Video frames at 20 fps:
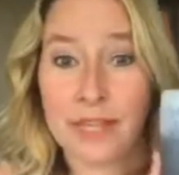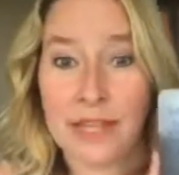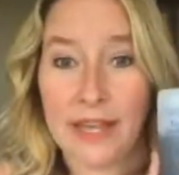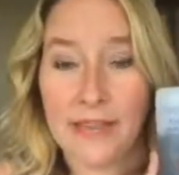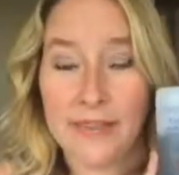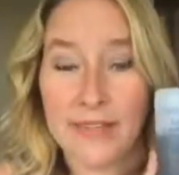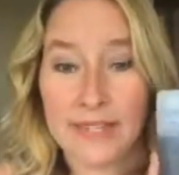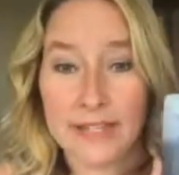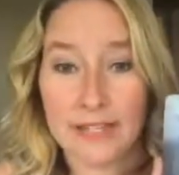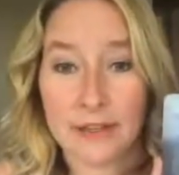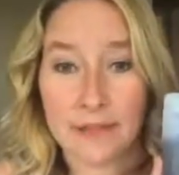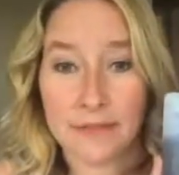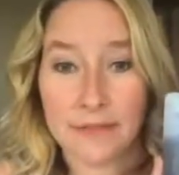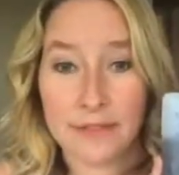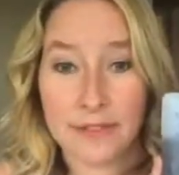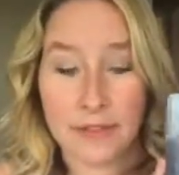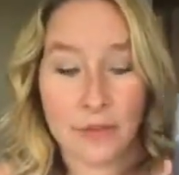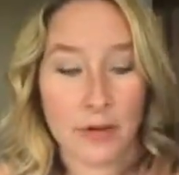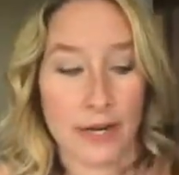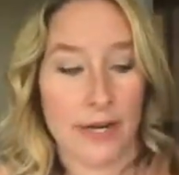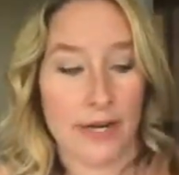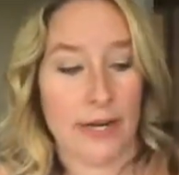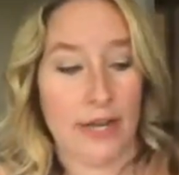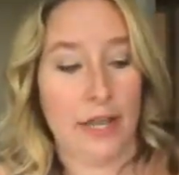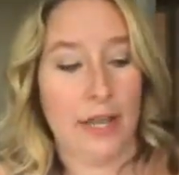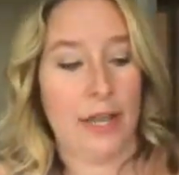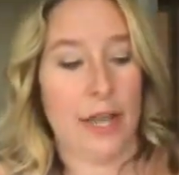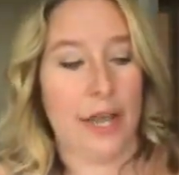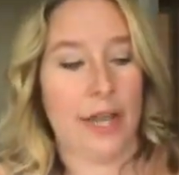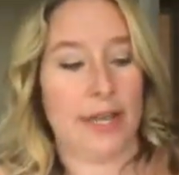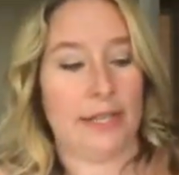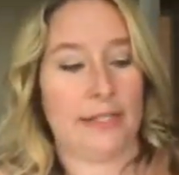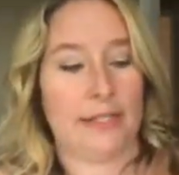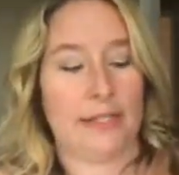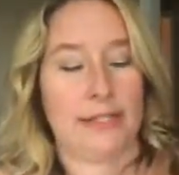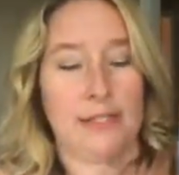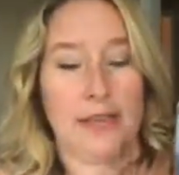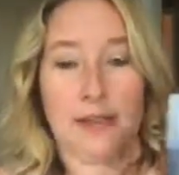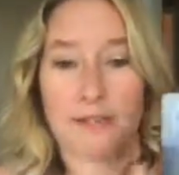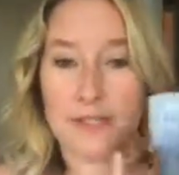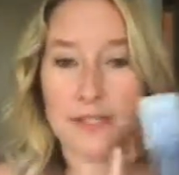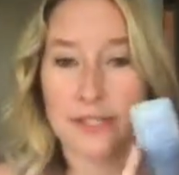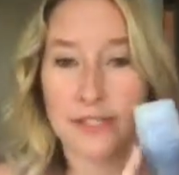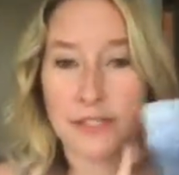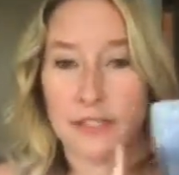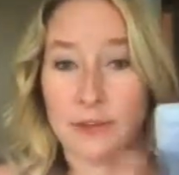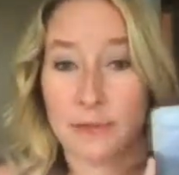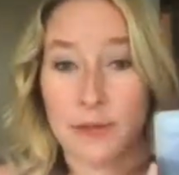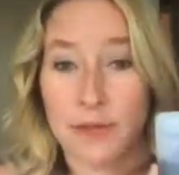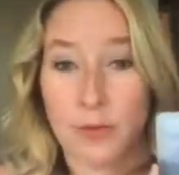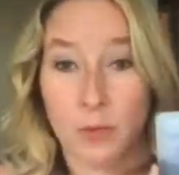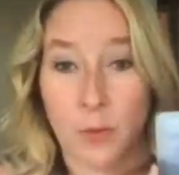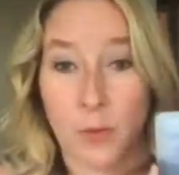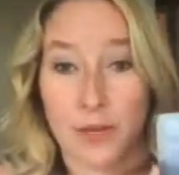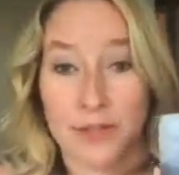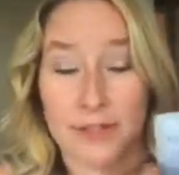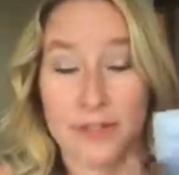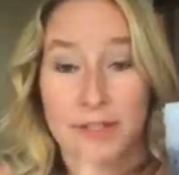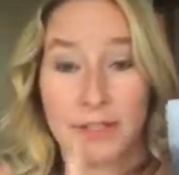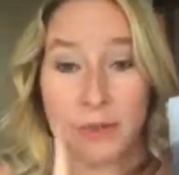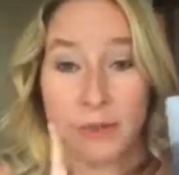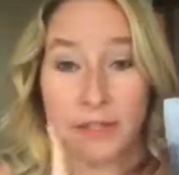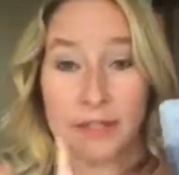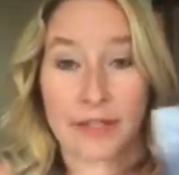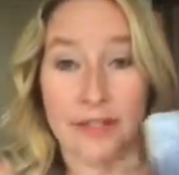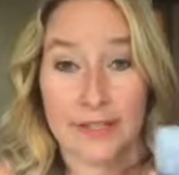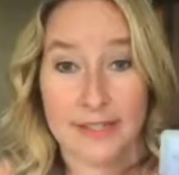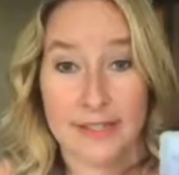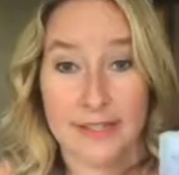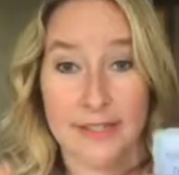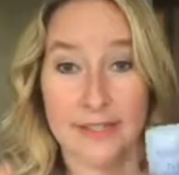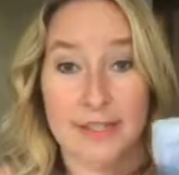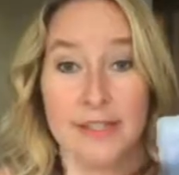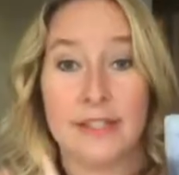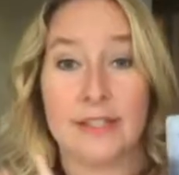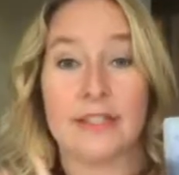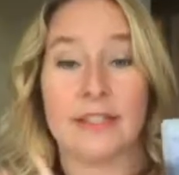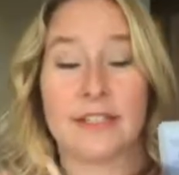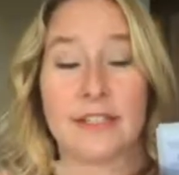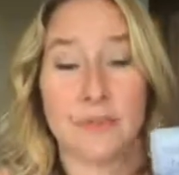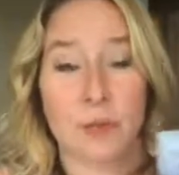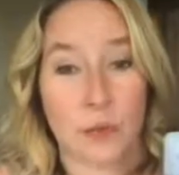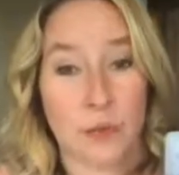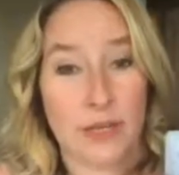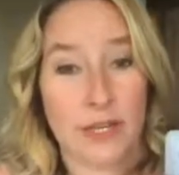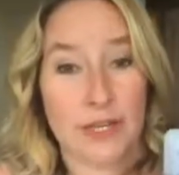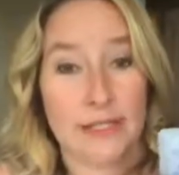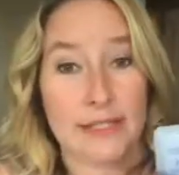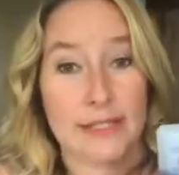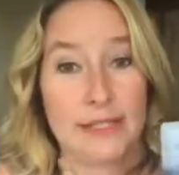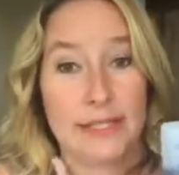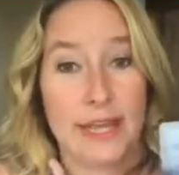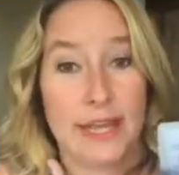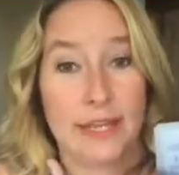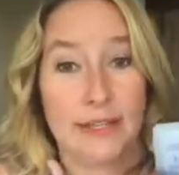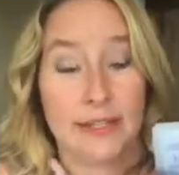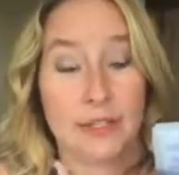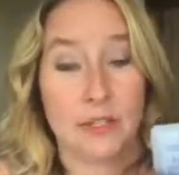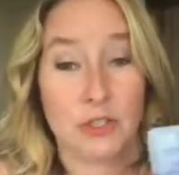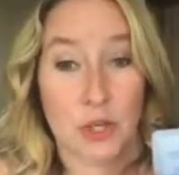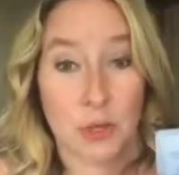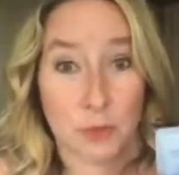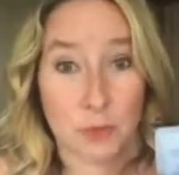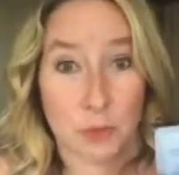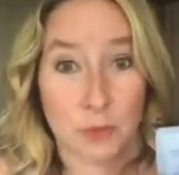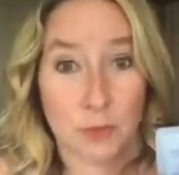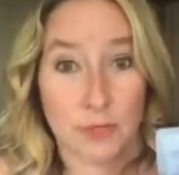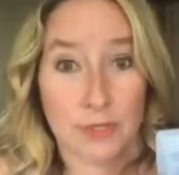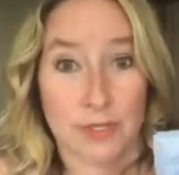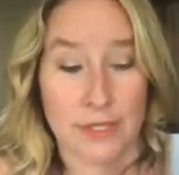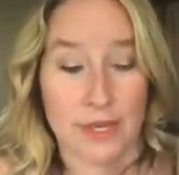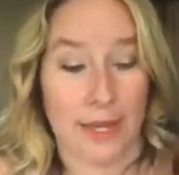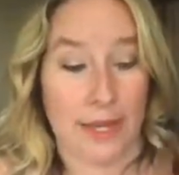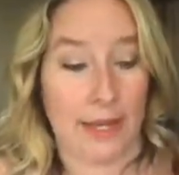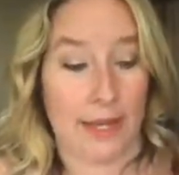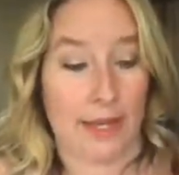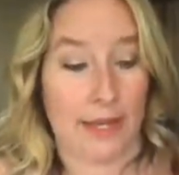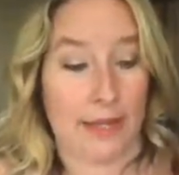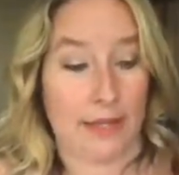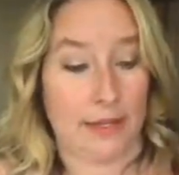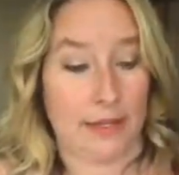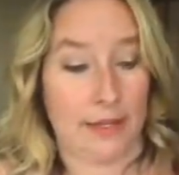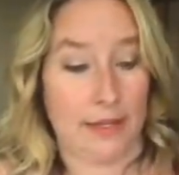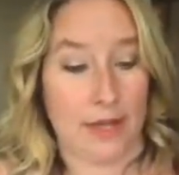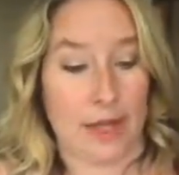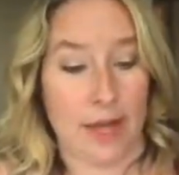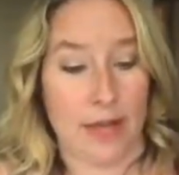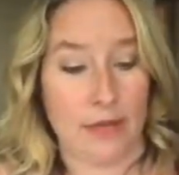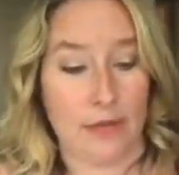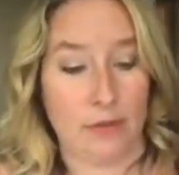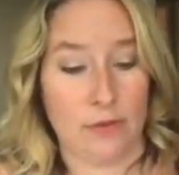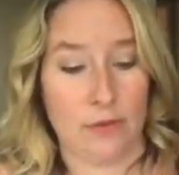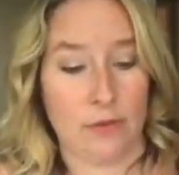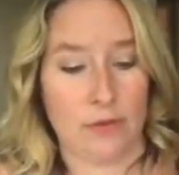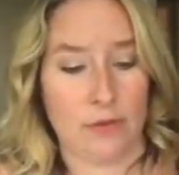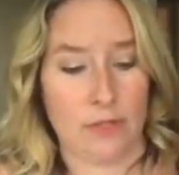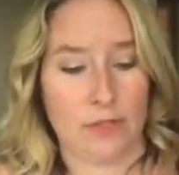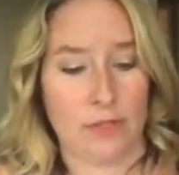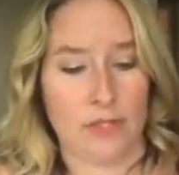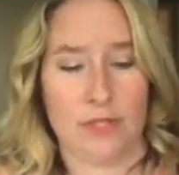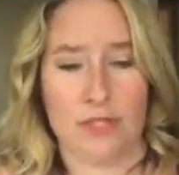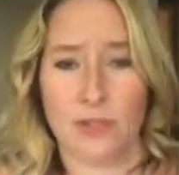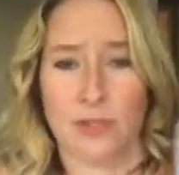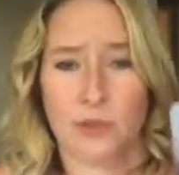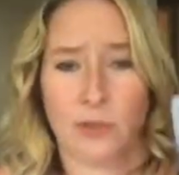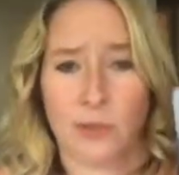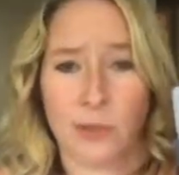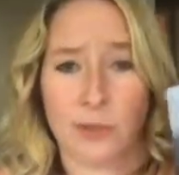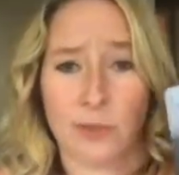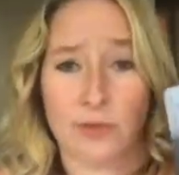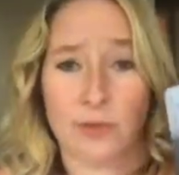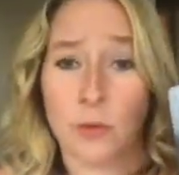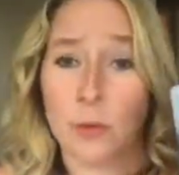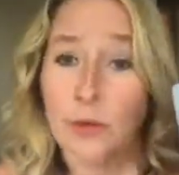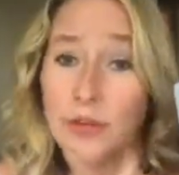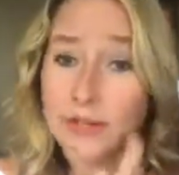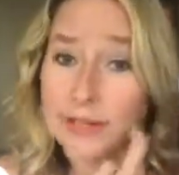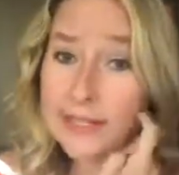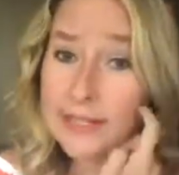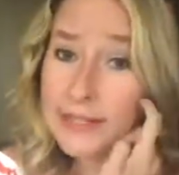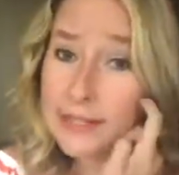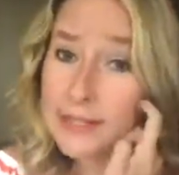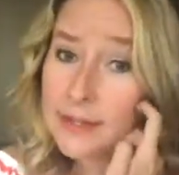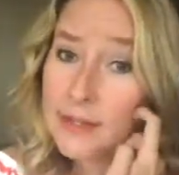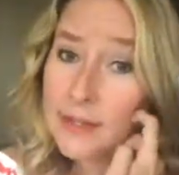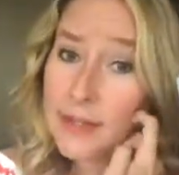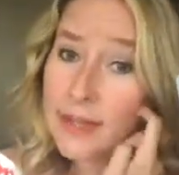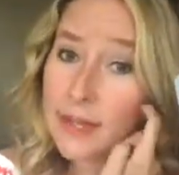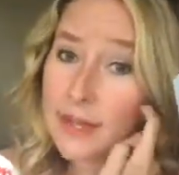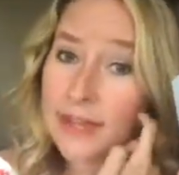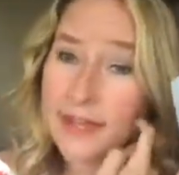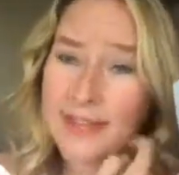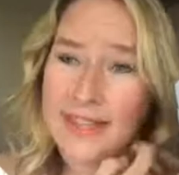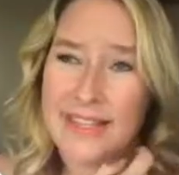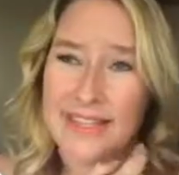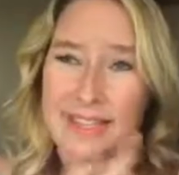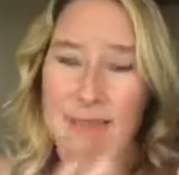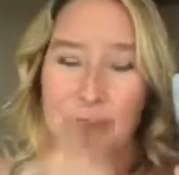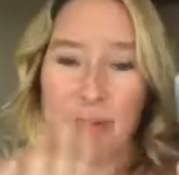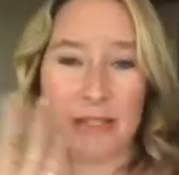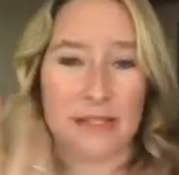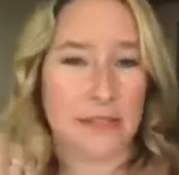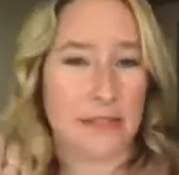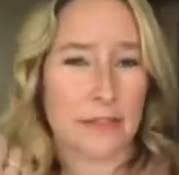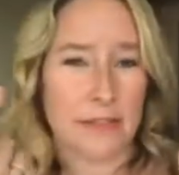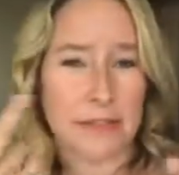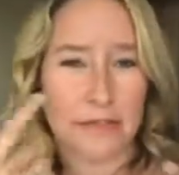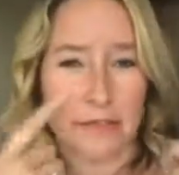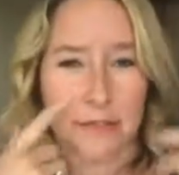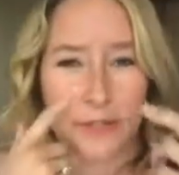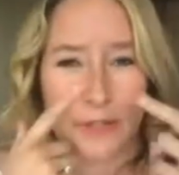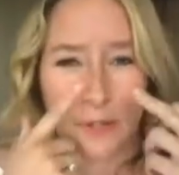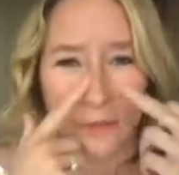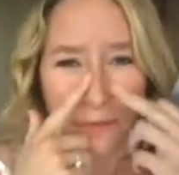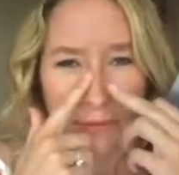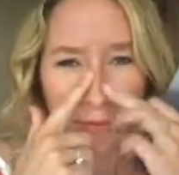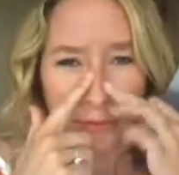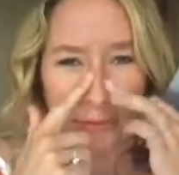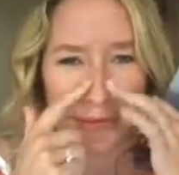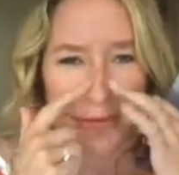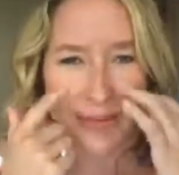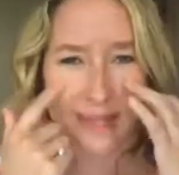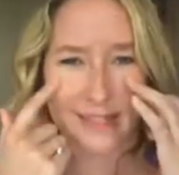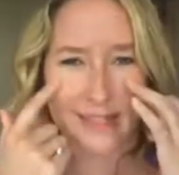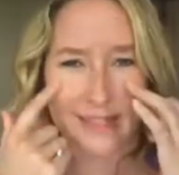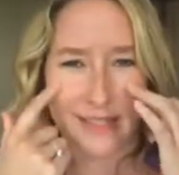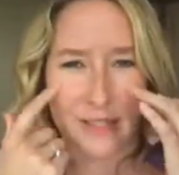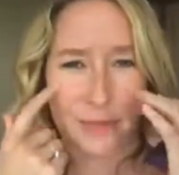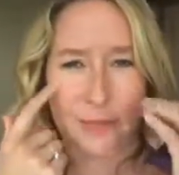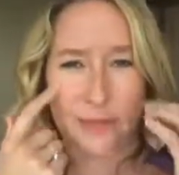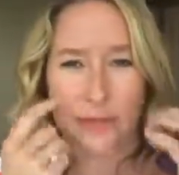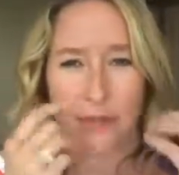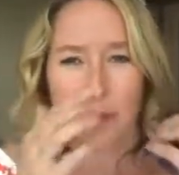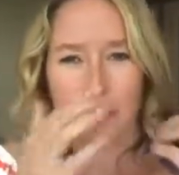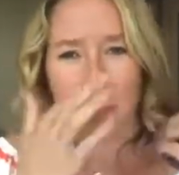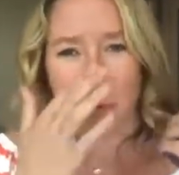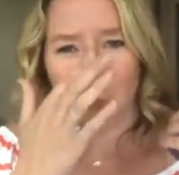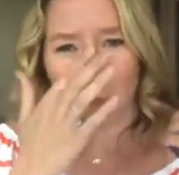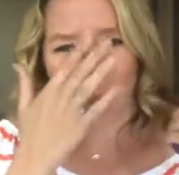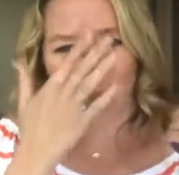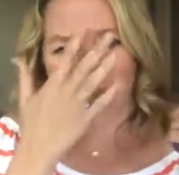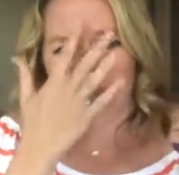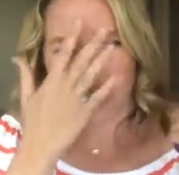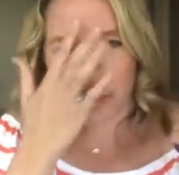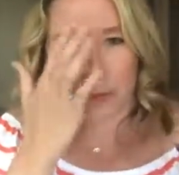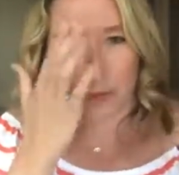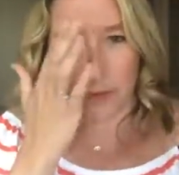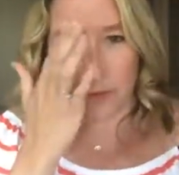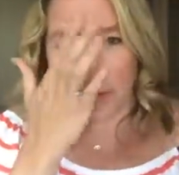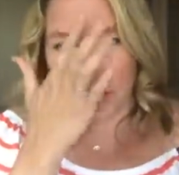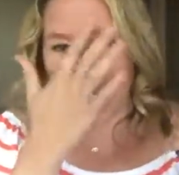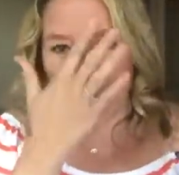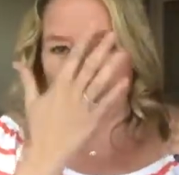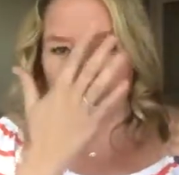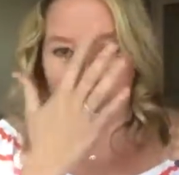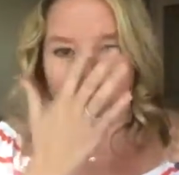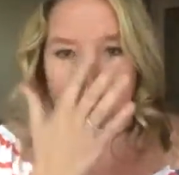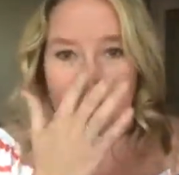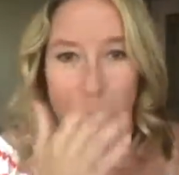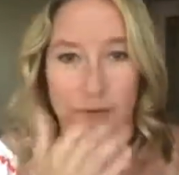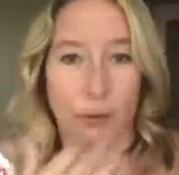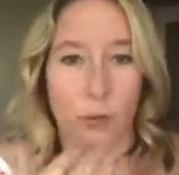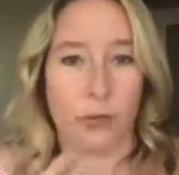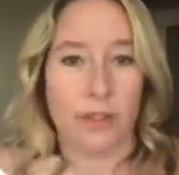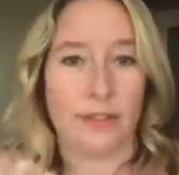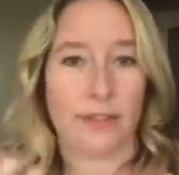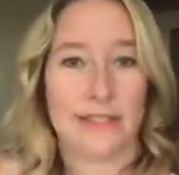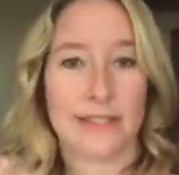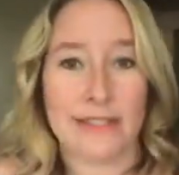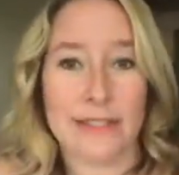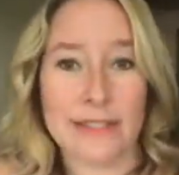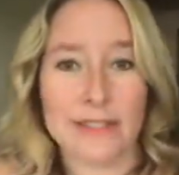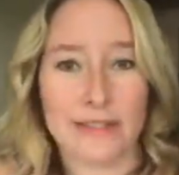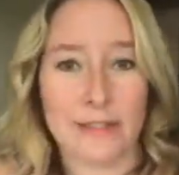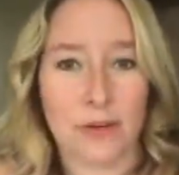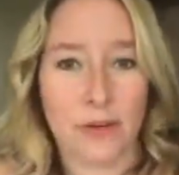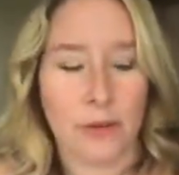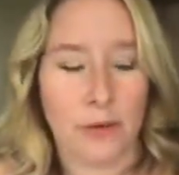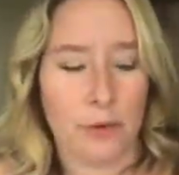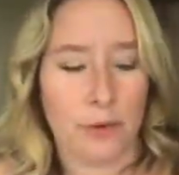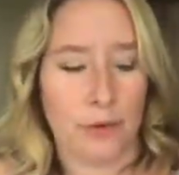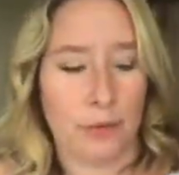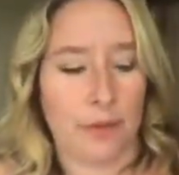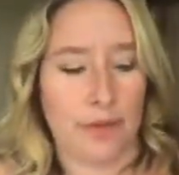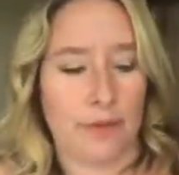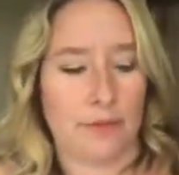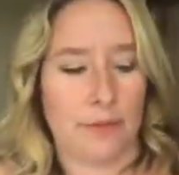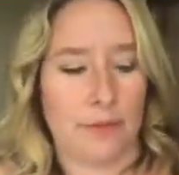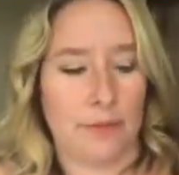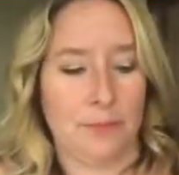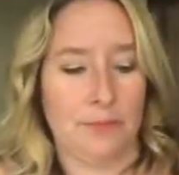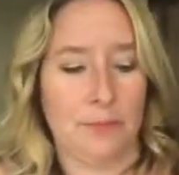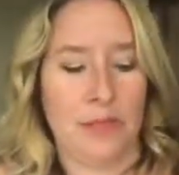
And this stuff is great. It's 3-in-1, so it cleanses, it exfoliates, and it tones. And I use just the normal to oily, and that's basically for anyone who has like bigger pores, who might get like an oily T-zone or whatever.